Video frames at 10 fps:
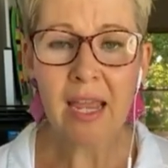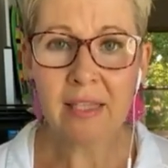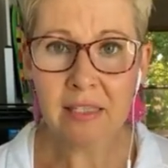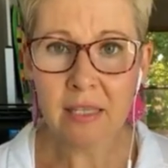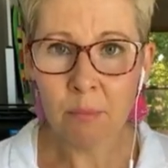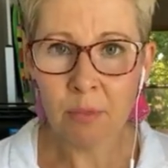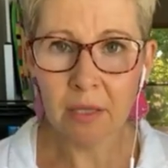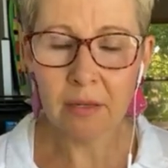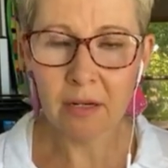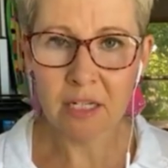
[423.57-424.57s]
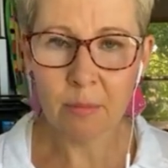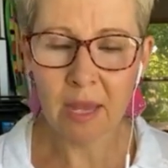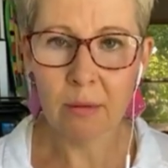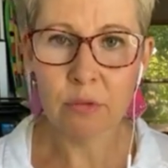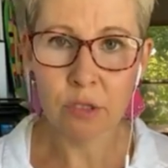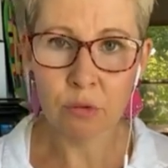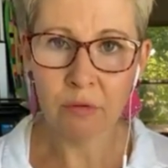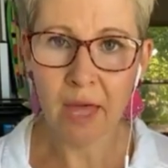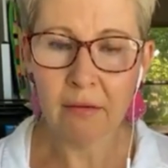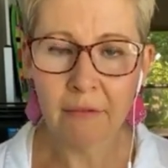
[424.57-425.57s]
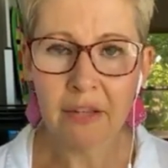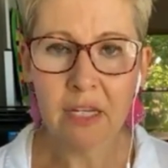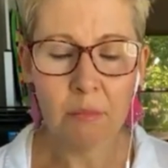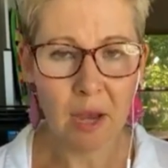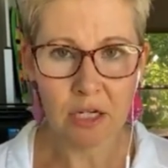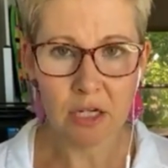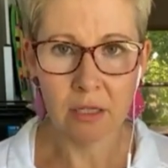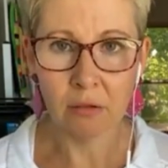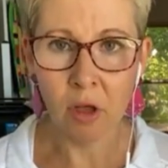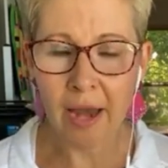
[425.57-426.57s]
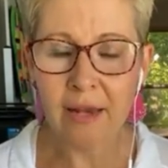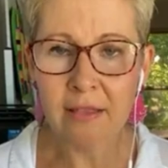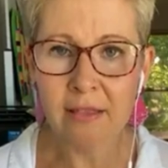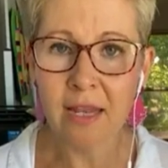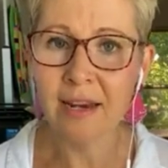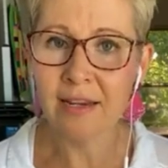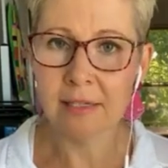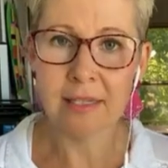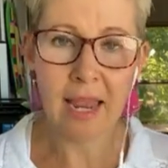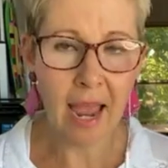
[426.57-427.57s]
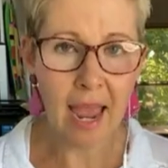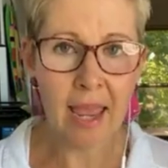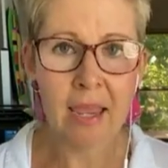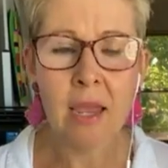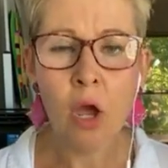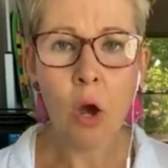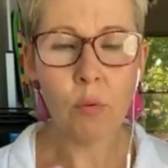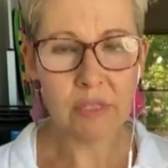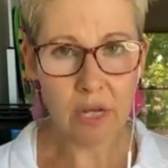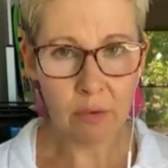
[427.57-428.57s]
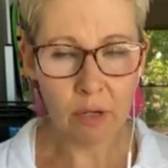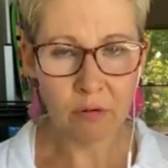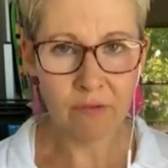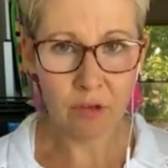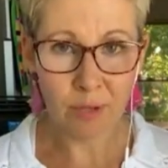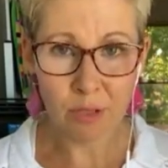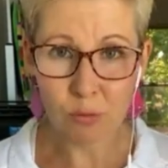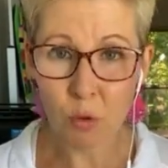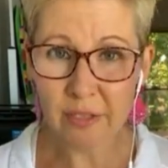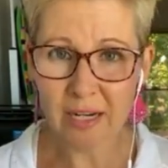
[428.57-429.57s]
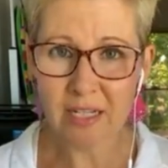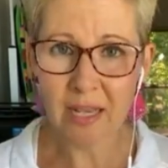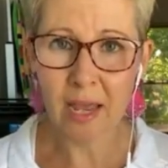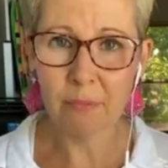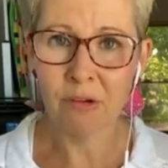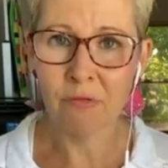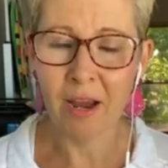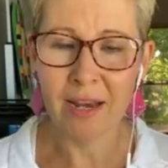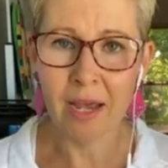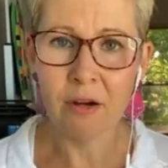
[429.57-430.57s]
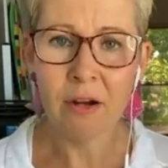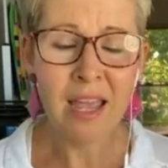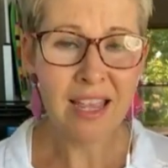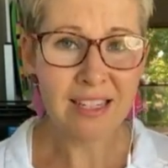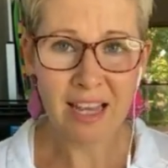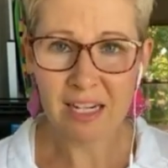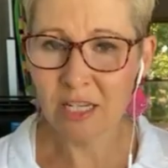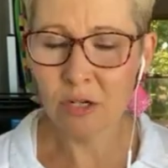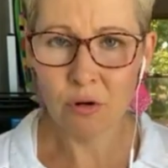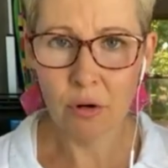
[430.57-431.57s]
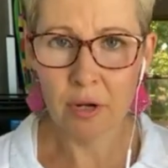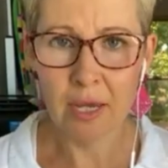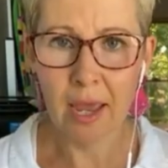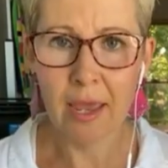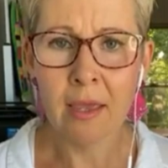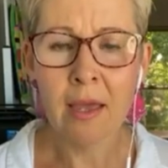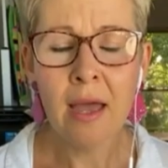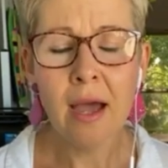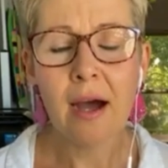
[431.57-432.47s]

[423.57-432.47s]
It's the ability to be able to draw that loving, compassionate line in the sand and say, hey, what's going on for you? Because what's actually happening right now is actually not okay.